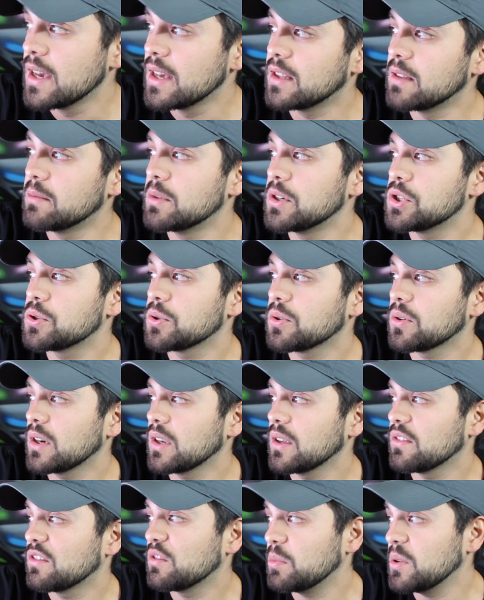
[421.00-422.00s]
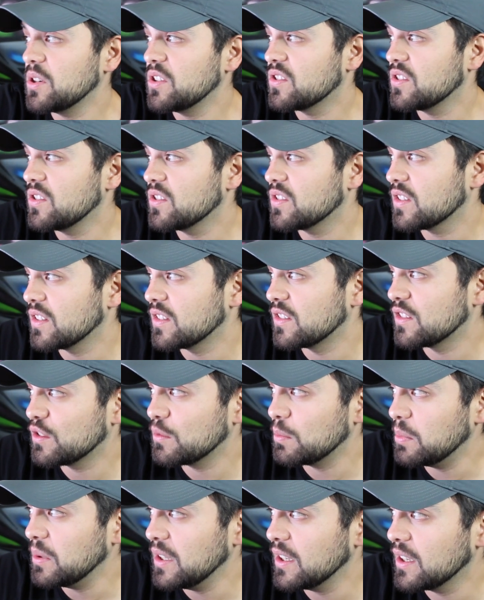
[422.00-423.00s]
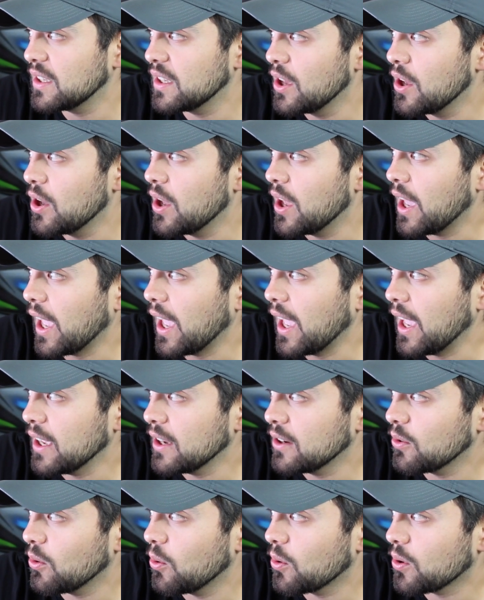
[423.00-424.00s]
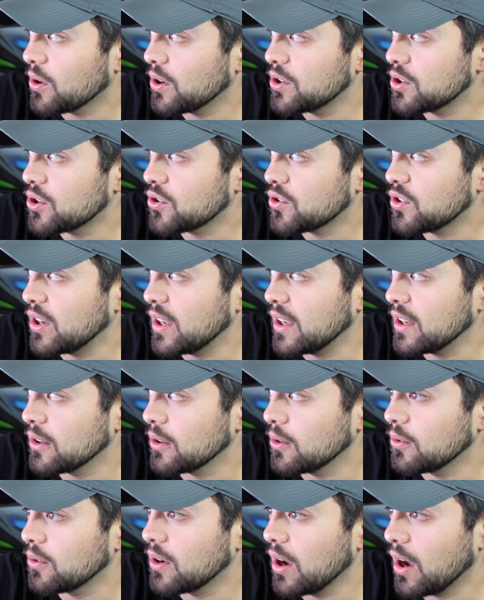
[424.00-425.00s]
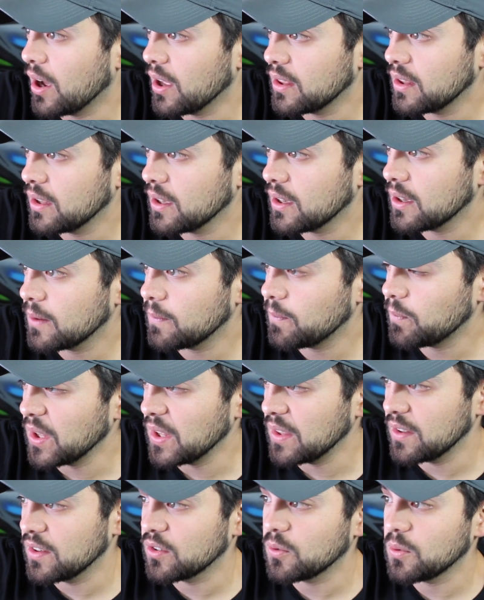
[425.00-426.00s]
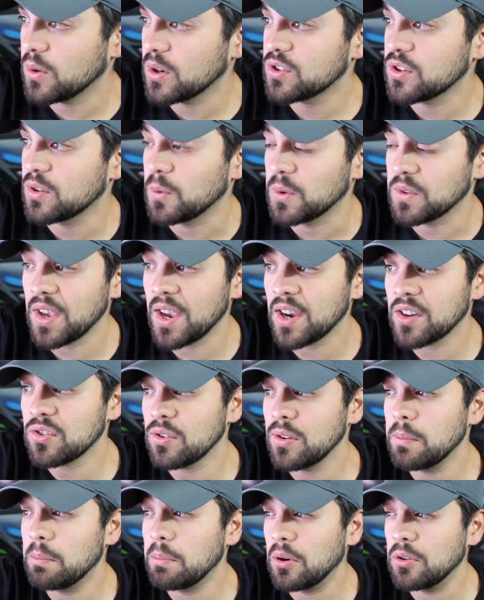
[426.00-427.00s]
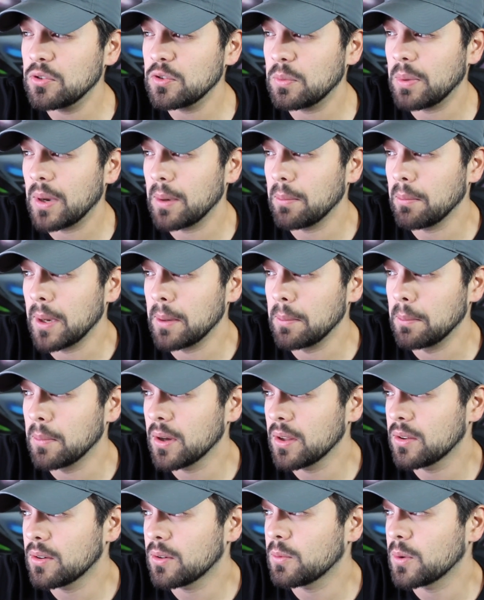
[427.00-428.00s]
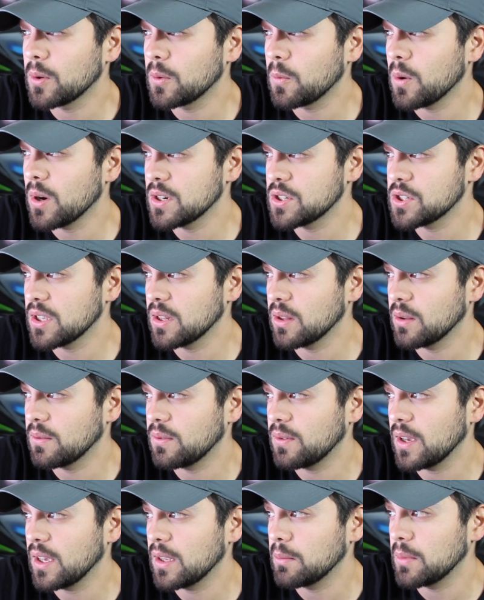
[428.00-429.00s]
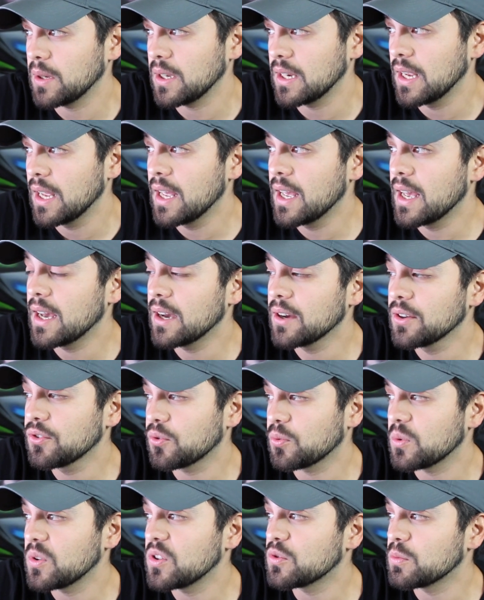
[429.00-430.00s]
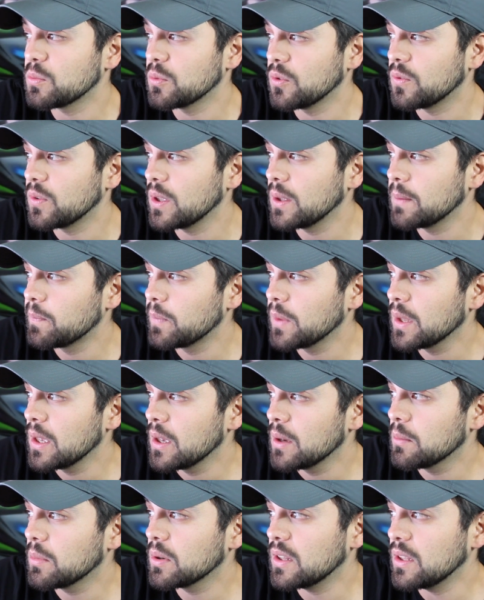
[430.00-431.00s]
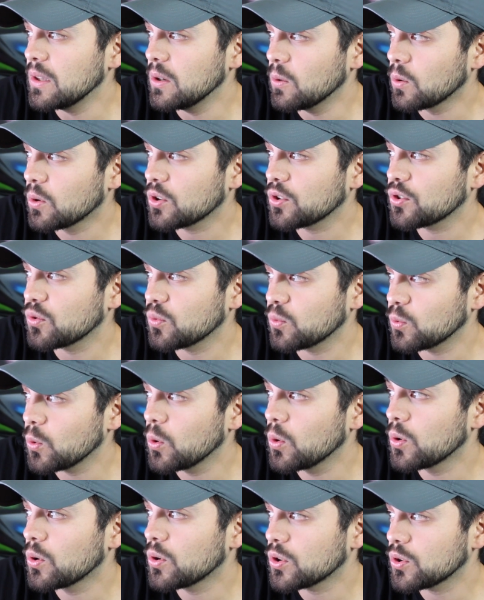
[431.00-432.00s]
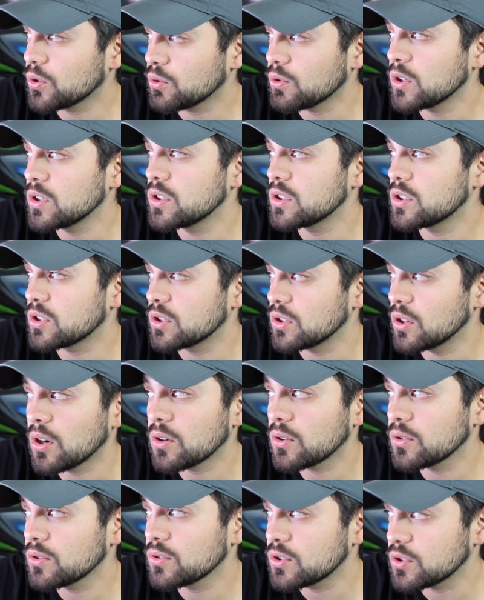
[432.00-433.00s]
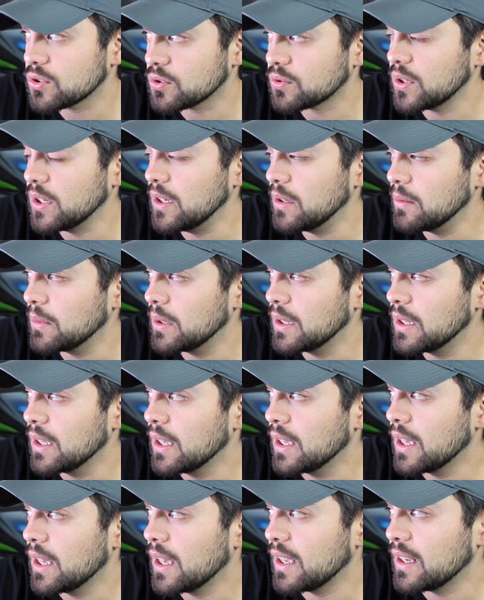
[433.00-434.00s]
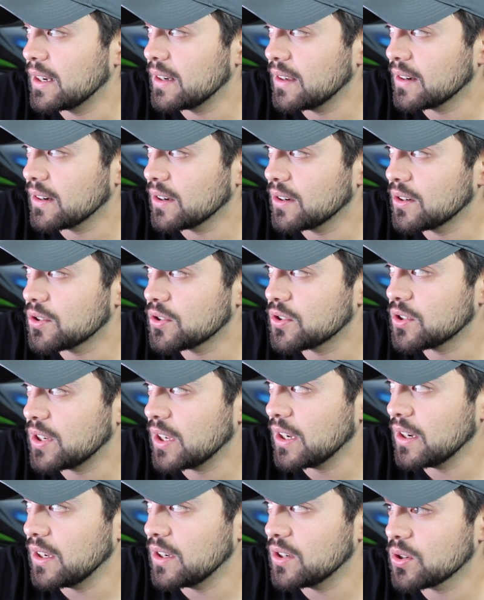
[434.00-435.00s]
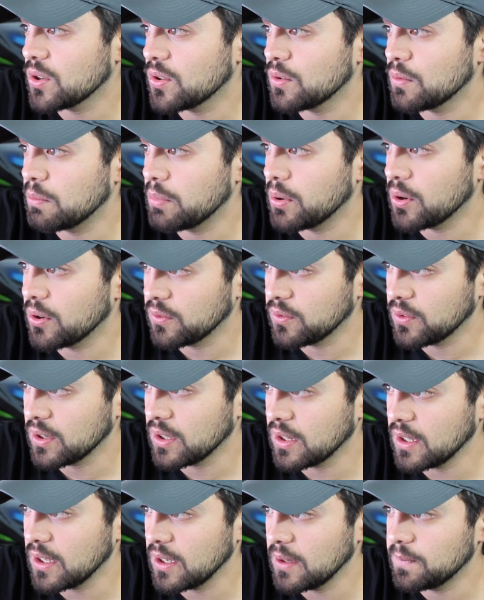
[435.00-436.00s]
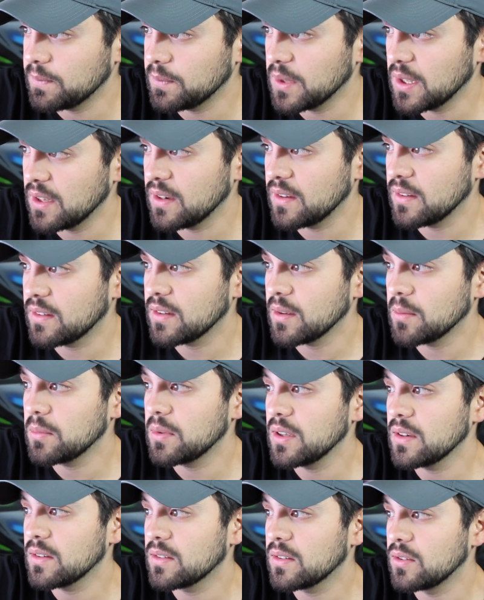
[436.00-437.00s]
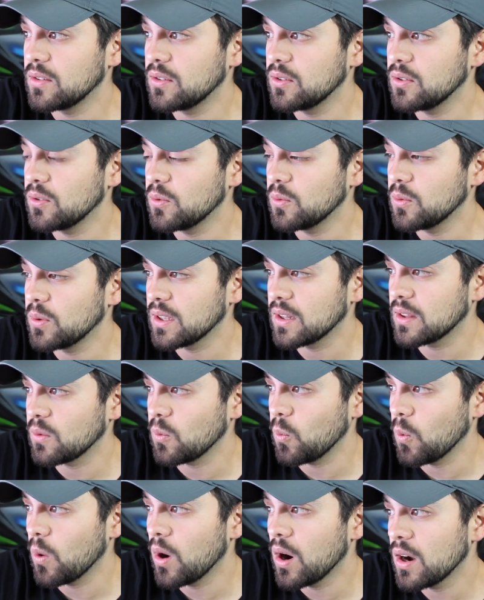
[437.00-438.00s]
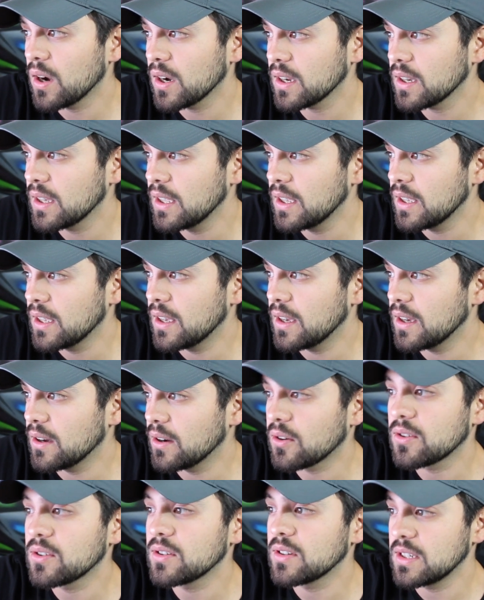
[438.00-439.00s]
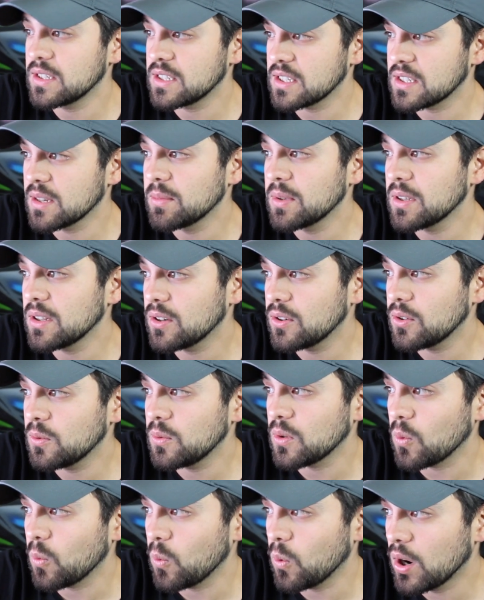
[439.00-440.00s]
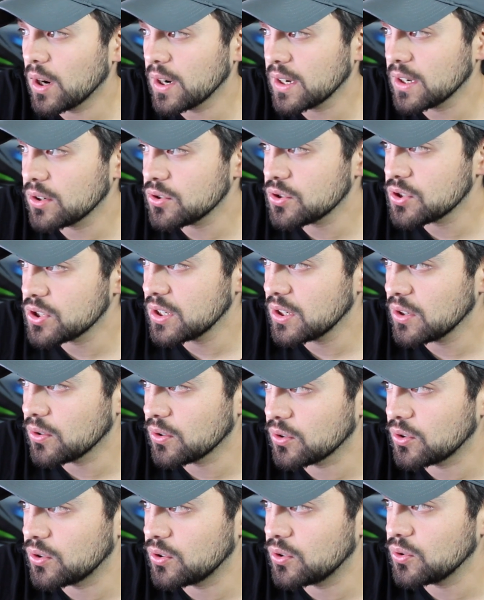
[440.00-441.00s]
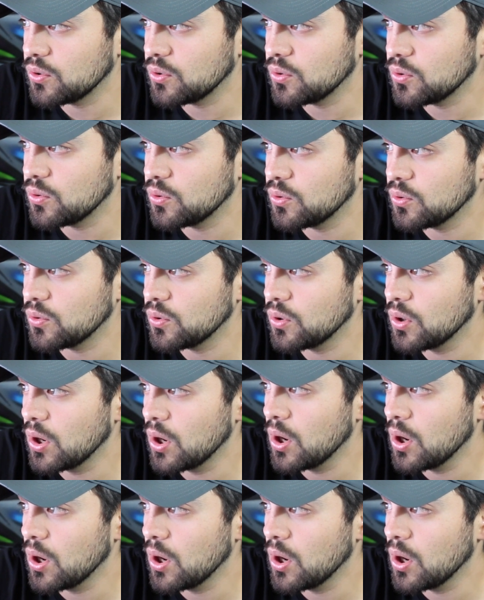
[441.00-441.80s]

The majority of species can speak and or understand Low Gothic. And this question was actually posed by my mother when watching the fan-made Hell's Reach movie. But the orcs roar, grunt, snarl, scream, and yet understand each other perfectly. It is something to do with Wog, or is it something to do with Wog energy, or do